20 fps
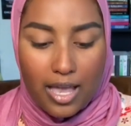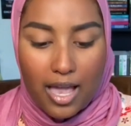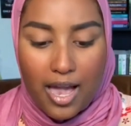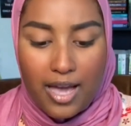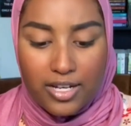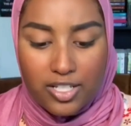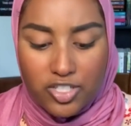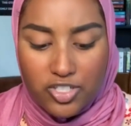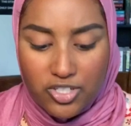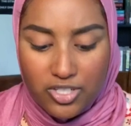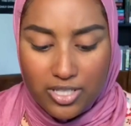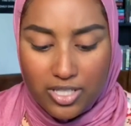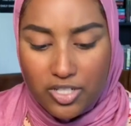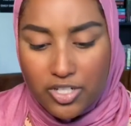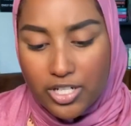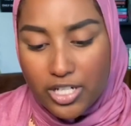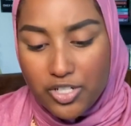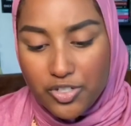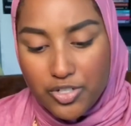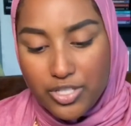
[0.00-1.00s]
And it's just such
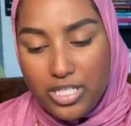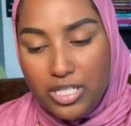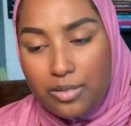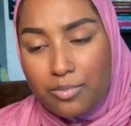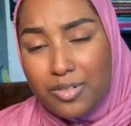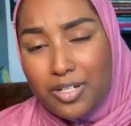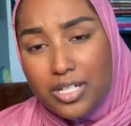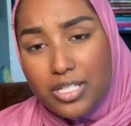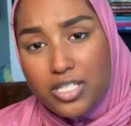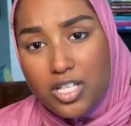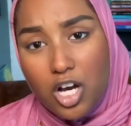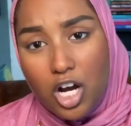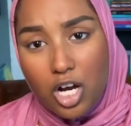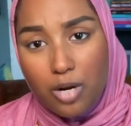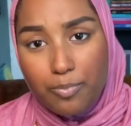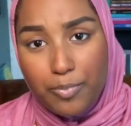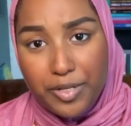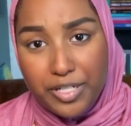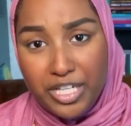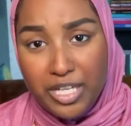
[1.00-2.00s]
an interesting book. It's a
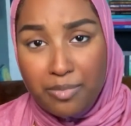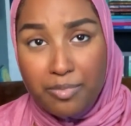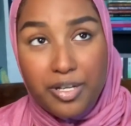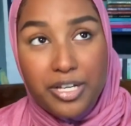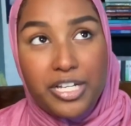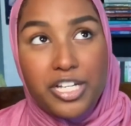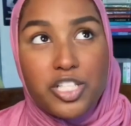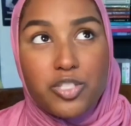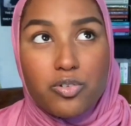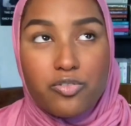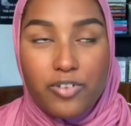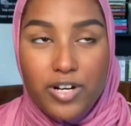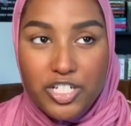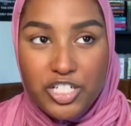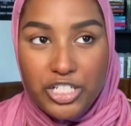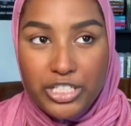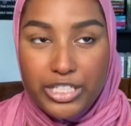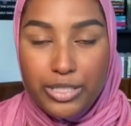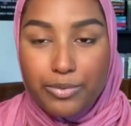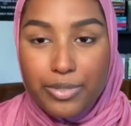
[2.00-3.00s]
heartbreaking book and it's
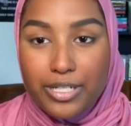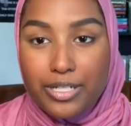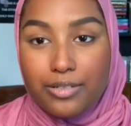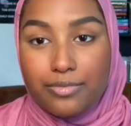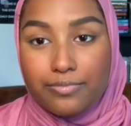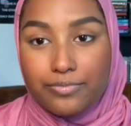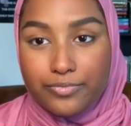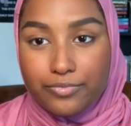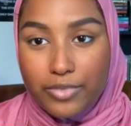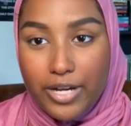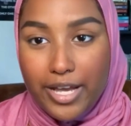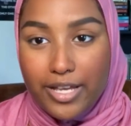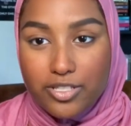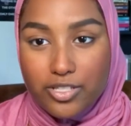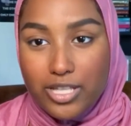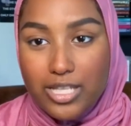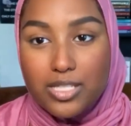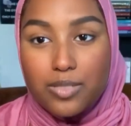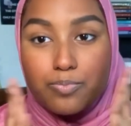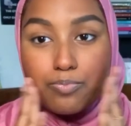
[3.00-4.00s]
refreshingly written, right?
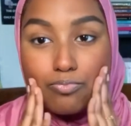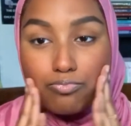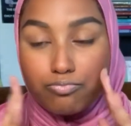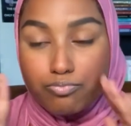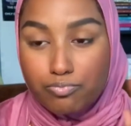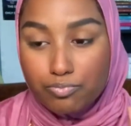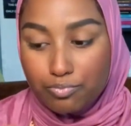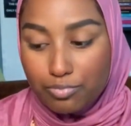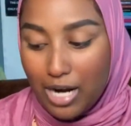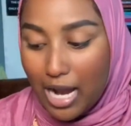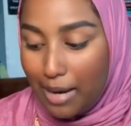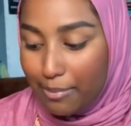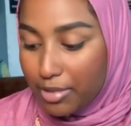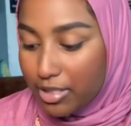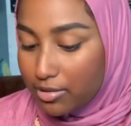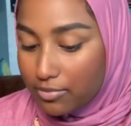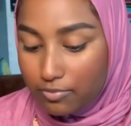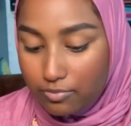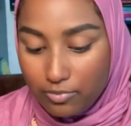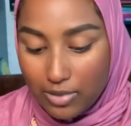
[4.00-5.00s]
So that's
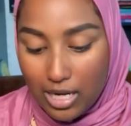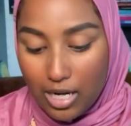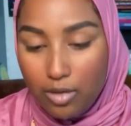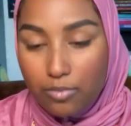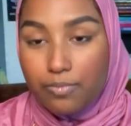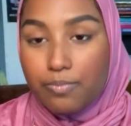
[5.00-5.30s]
primer. Wow.